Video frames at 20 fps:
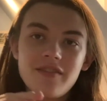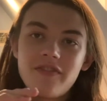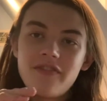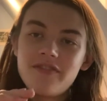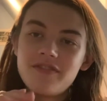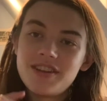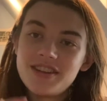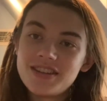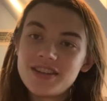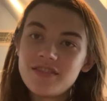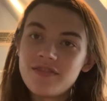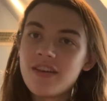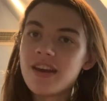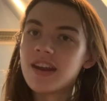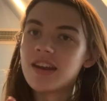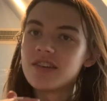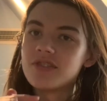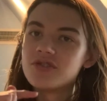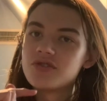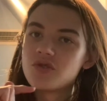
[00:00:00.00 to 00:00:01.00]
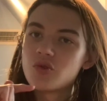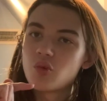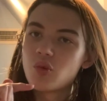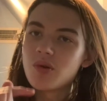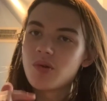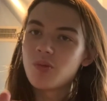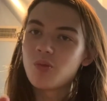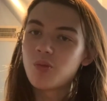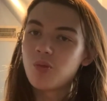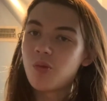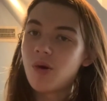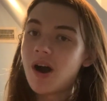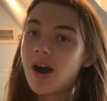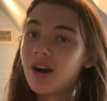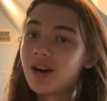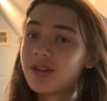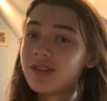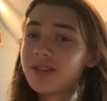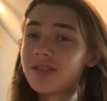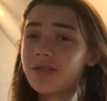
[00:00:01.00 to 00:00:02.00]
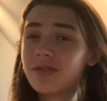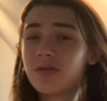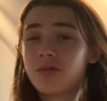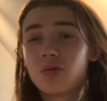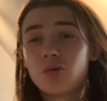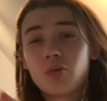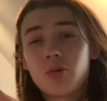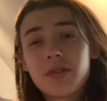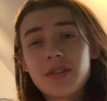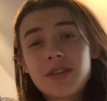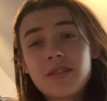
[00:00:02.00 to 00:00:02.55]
disadvantage while within